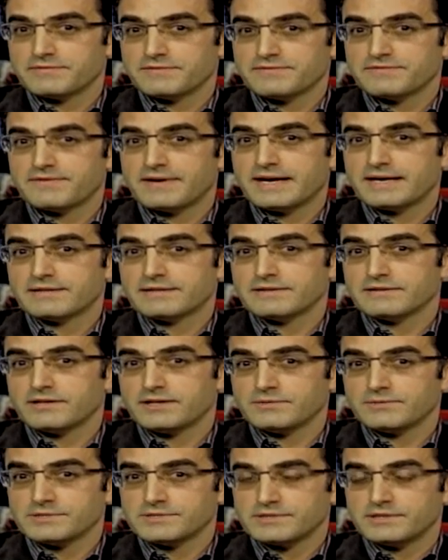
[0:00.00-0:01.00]
The fact that
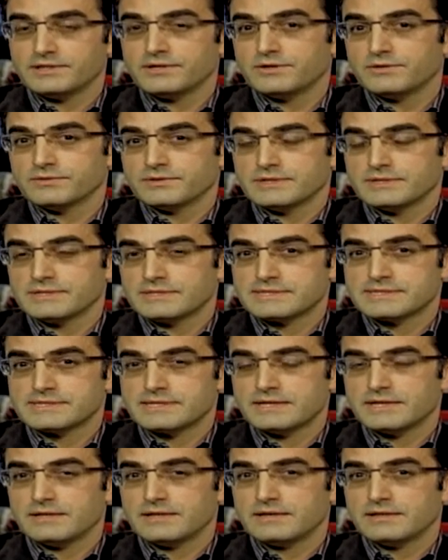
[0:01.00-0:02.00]
I was alone in the
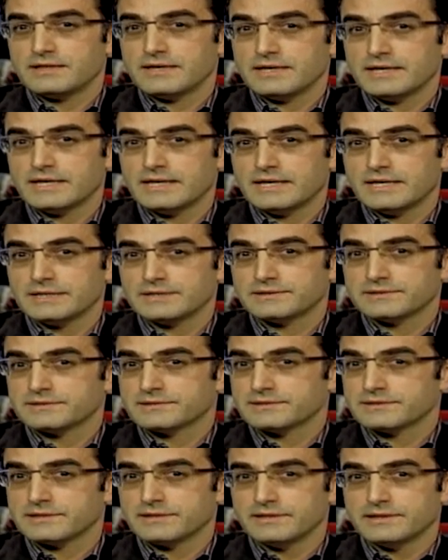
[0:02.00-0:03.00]
cell, and
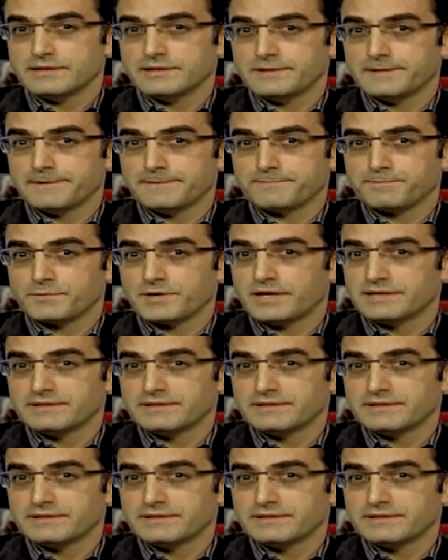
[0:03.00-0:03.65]
I